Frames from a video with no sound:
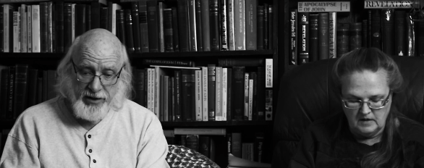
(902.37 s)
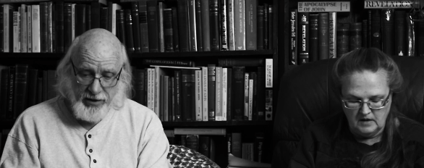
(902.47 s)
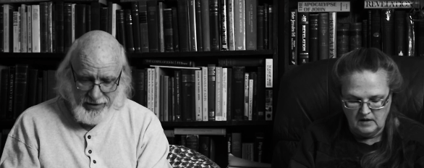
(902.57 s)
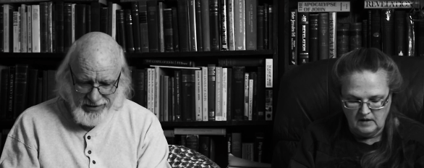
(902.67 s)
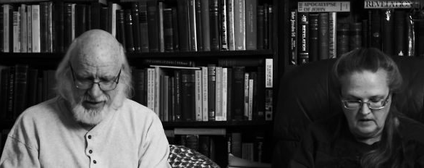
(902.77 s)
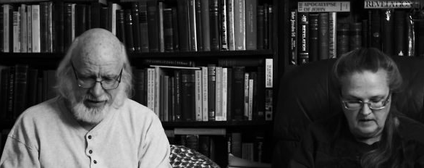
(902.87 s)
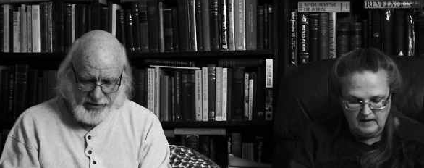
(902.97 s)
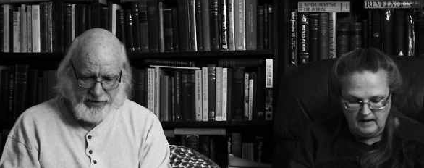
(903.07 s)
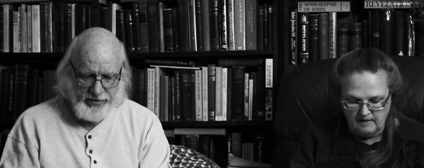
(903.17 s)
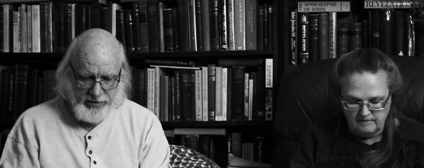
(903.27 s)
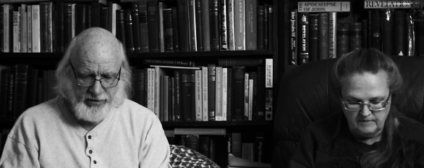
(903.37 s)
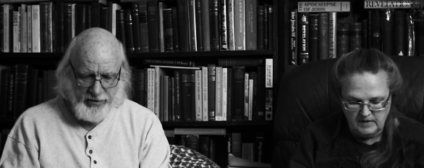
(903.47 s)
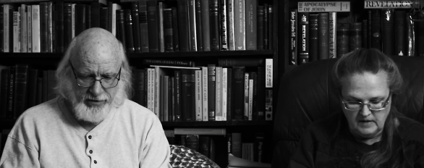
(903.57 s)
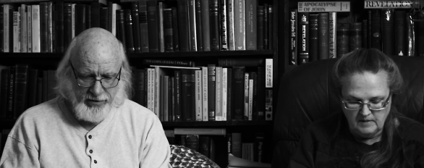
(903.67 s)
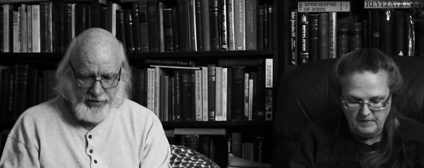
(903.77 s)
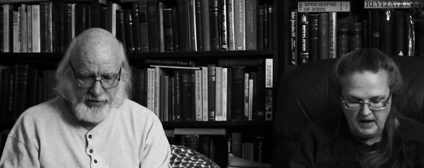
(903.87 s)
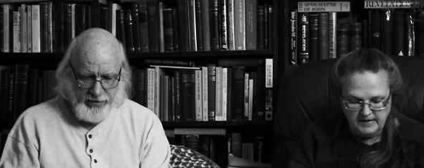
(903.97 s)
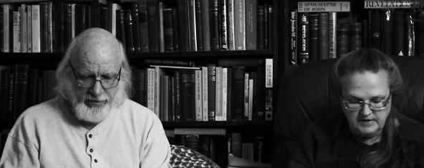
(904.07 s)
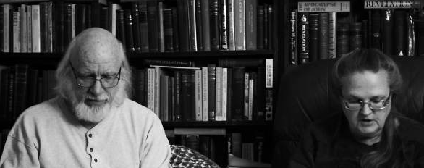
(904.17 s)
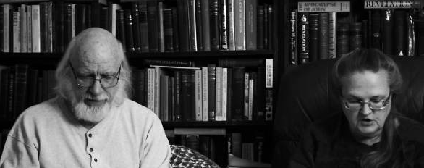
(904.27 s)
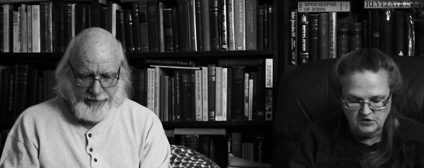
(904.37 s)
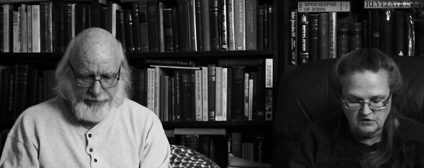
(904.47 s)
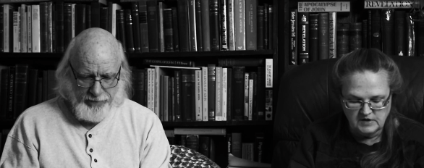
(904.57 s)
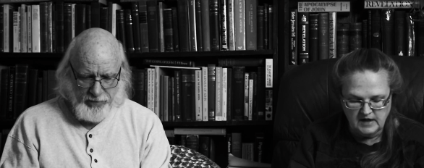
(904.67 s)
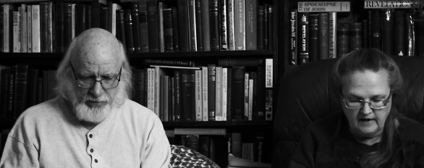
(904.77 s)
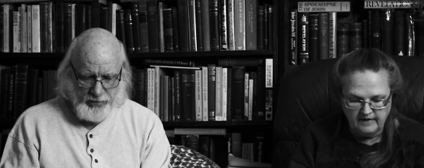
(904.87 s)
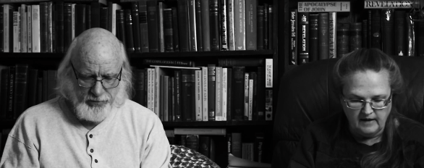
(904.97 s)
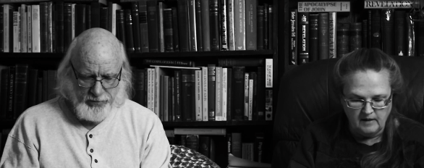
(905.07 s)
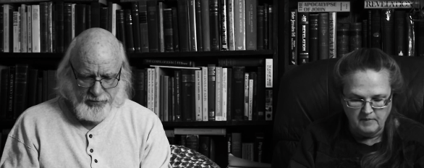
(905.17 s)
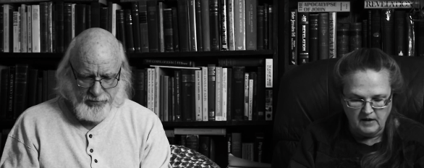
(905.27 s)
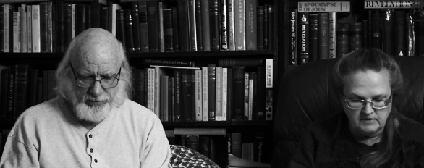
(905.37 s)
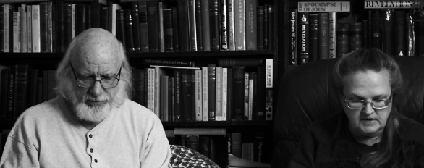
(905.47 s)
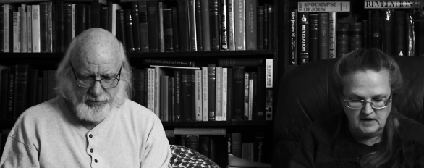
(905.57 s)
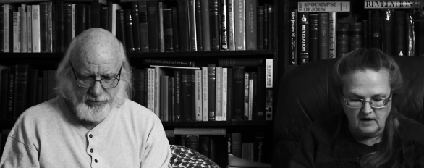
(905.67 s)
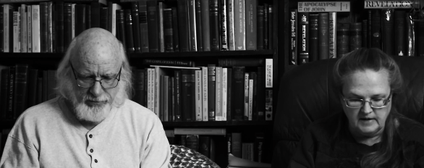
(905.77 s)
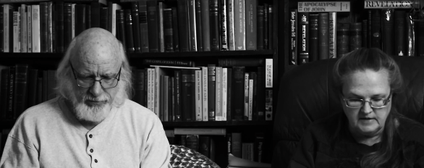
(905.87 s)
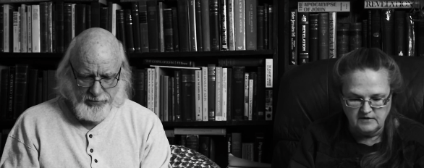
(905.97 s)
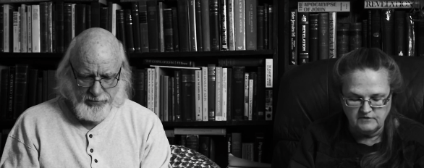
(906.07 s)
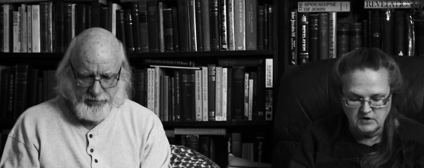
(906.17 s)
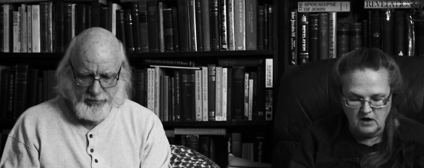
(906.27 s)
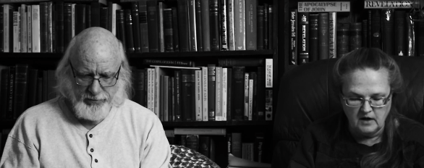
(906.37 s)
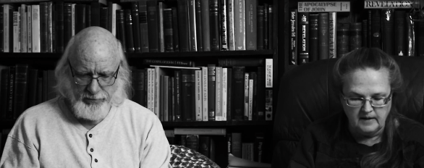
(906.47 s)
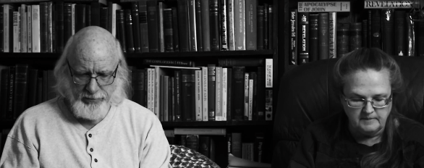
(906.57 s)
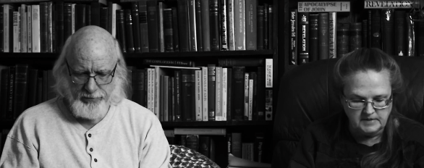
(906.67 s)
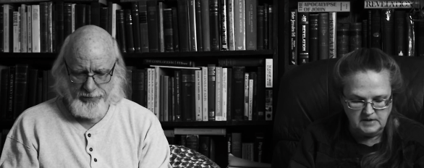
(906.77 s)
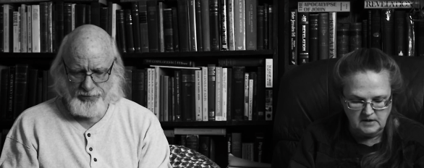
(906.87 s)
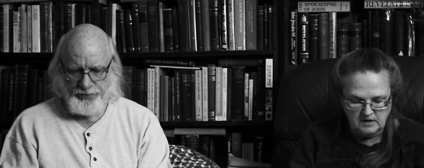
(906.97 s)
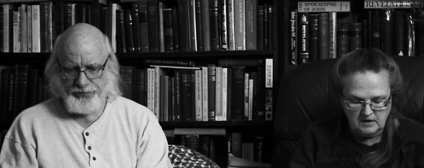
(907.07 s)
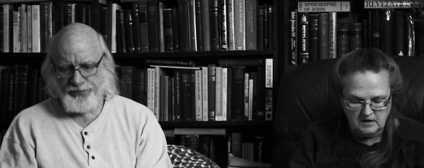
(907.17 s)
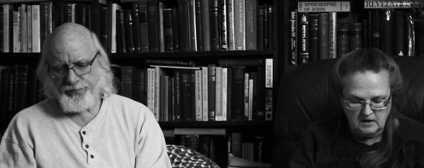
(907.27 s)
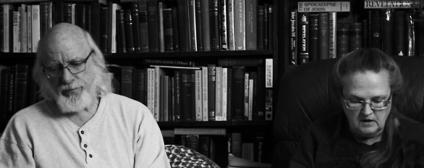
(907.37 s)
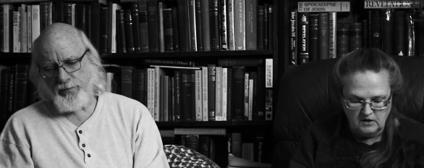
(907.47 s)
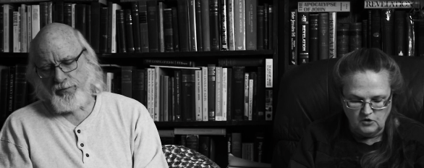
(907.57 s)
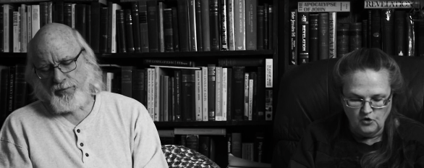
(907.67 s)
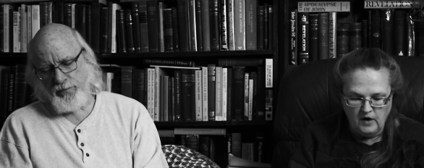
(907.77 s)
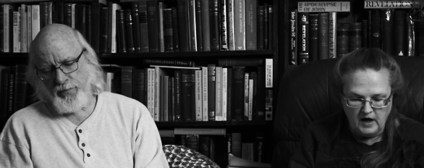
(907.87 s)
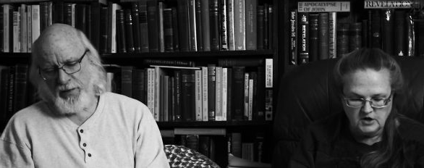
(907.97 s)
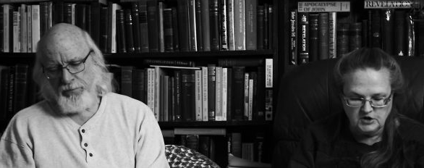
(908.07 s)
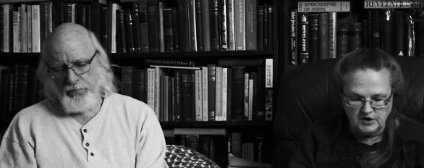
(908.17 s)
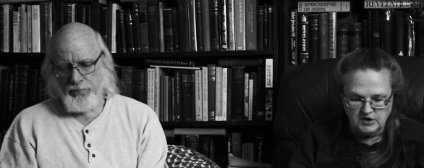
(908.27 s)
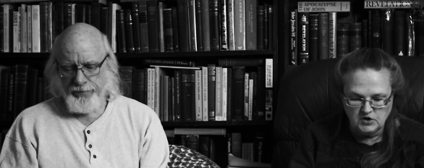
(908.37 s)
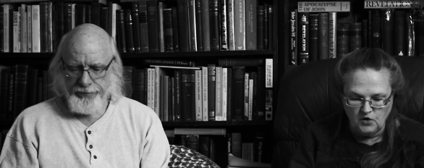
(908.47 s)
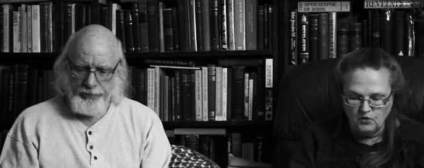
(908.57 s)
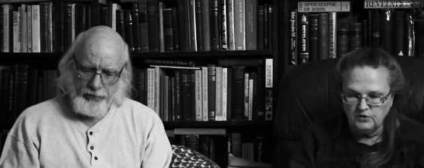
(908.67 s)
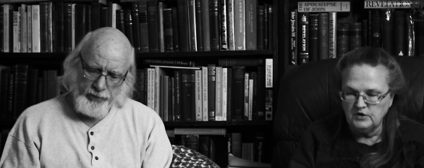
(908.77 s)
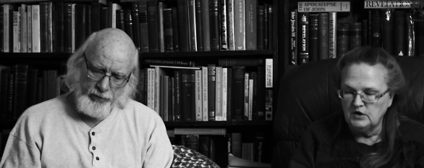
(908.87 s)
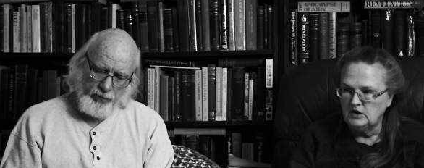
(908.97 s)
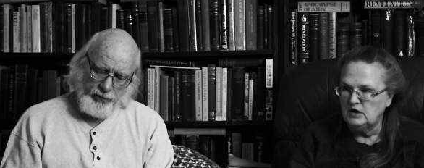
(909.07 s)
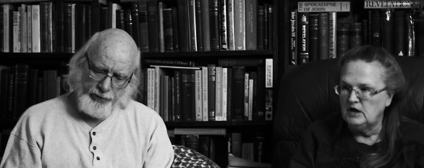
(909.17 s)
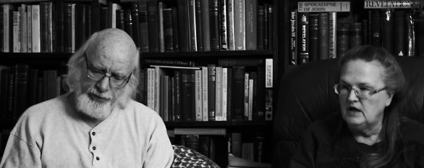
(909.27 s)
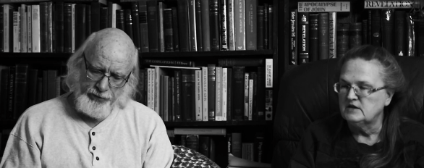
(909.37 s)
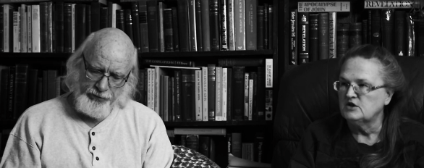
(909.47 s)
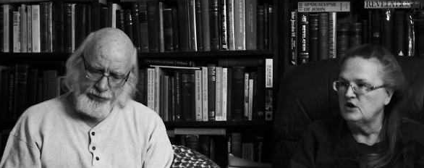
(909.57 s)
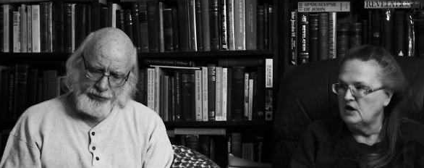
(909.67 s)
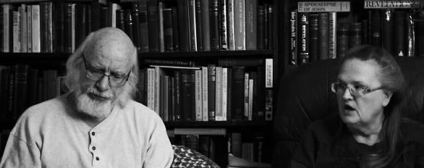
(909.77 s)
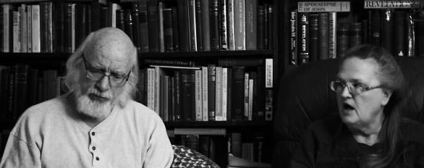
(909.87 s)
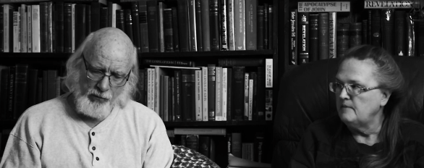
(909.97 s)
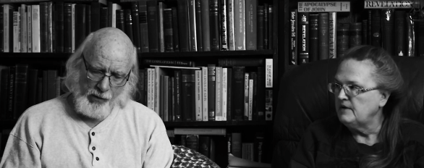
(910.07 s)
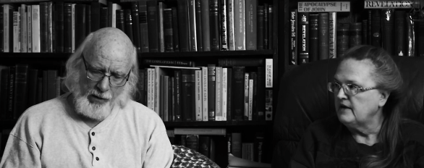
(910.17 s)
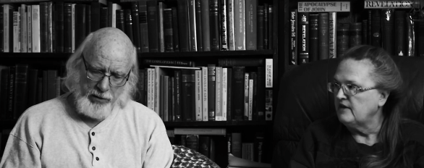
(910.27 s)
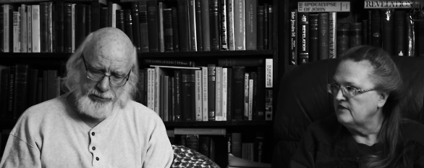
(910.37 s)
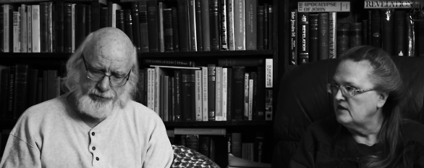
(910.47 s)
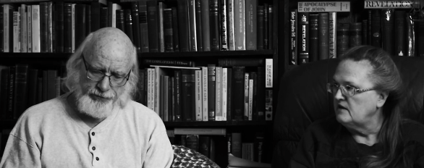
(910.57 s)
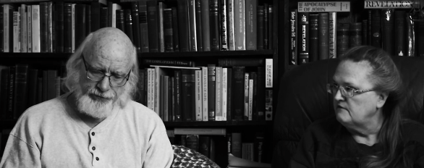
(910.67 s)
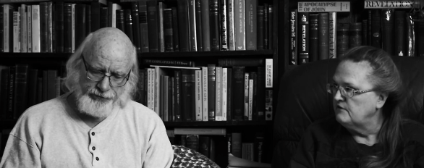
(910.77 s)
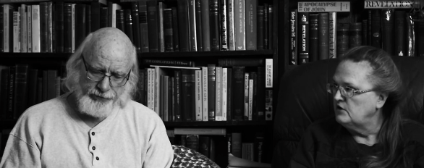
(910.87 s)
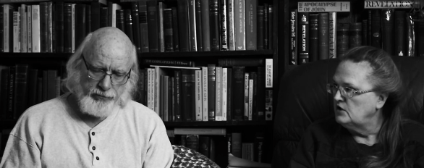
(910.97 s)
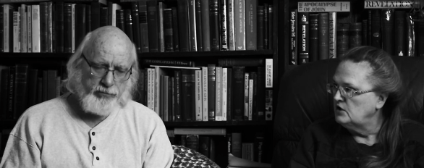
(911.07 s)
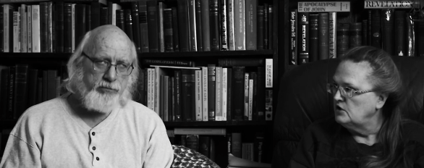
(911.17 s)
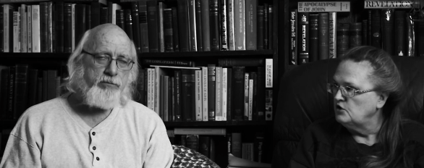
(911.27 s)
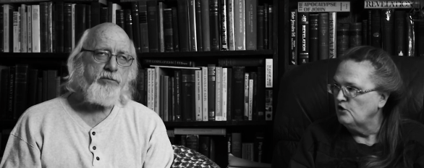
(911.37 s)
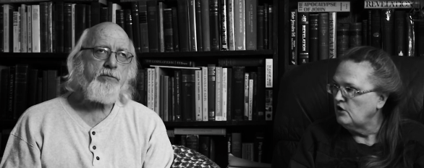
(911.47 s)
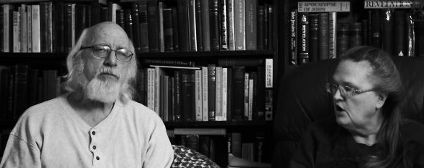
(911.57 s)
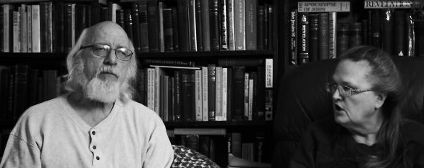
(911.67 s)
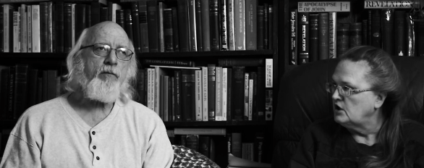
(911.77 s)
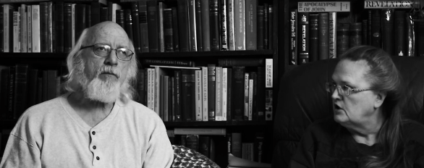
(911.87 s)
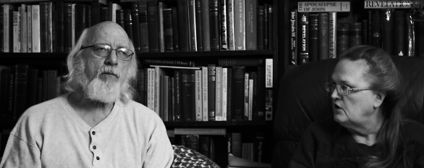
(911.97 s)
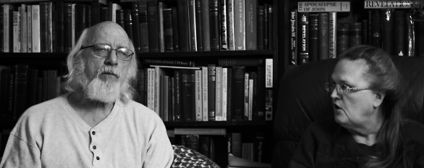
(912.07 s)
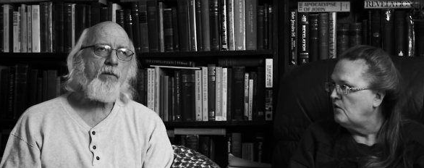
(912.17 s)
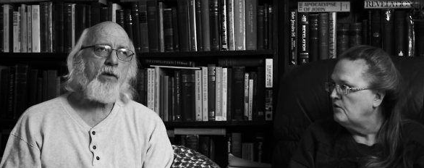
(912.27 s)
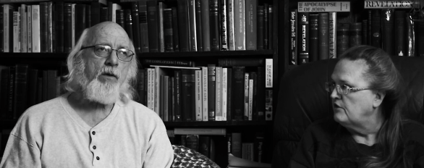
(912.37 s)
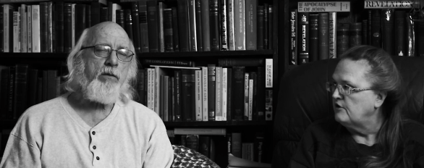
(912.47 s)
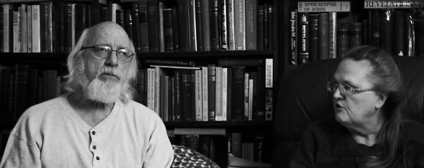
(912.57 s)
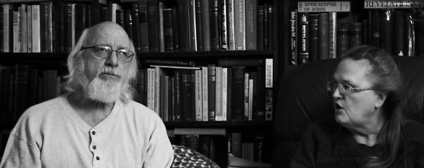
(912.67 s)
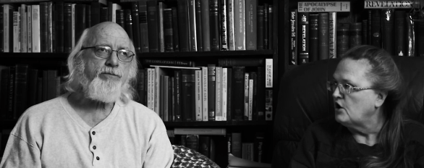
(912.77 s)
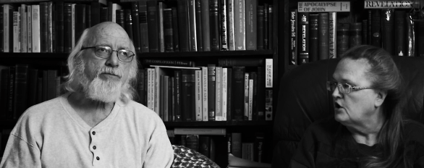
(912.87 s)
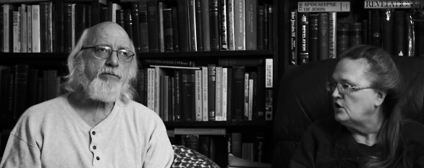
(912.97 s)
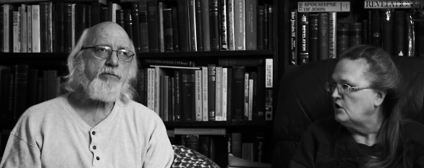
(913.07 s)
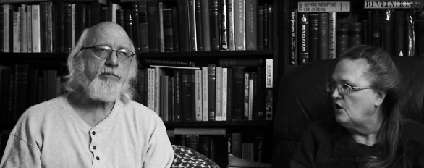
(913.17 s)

Speaker 1: the context. Yeah. In the passage, there's nothing about signs of times. You're actually told it's going to come like a thief. You're not going to know. They're not going to